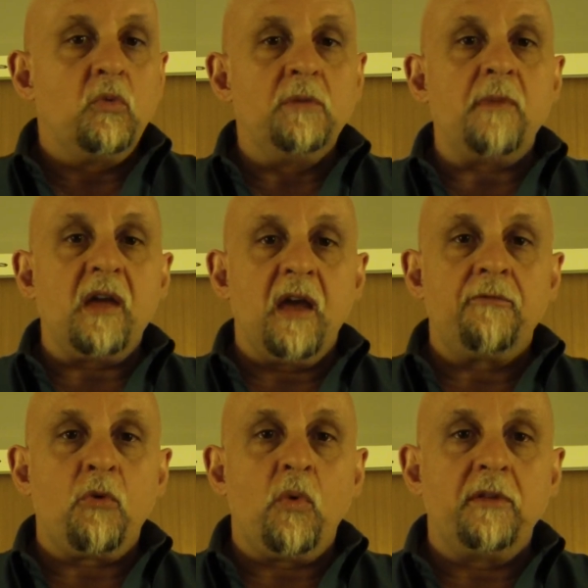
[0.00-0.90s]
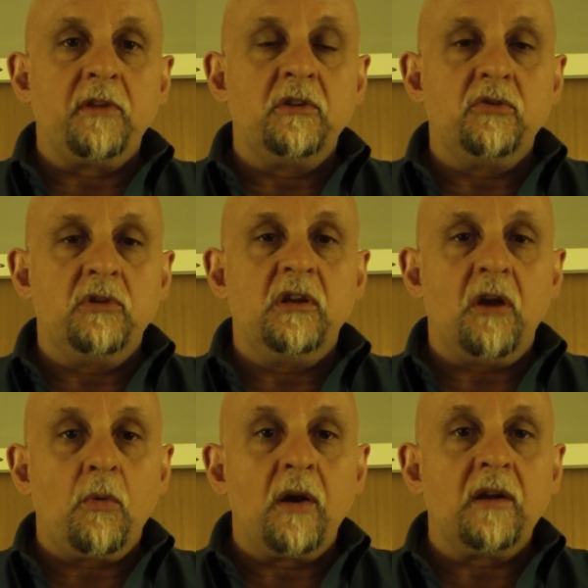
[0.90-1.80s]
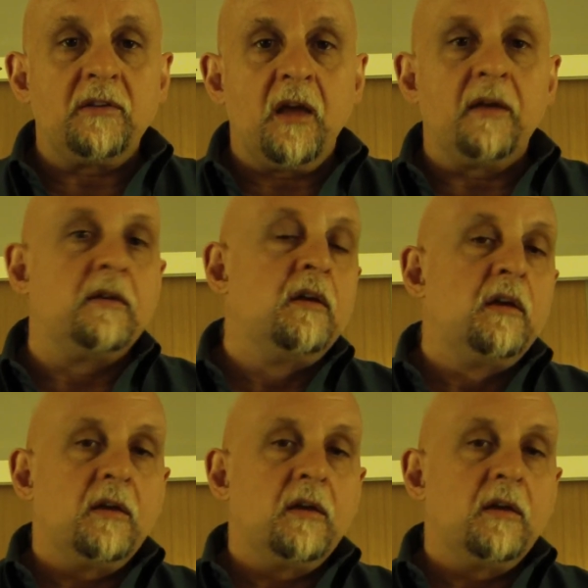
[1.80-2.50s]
We may have the one that you need already done.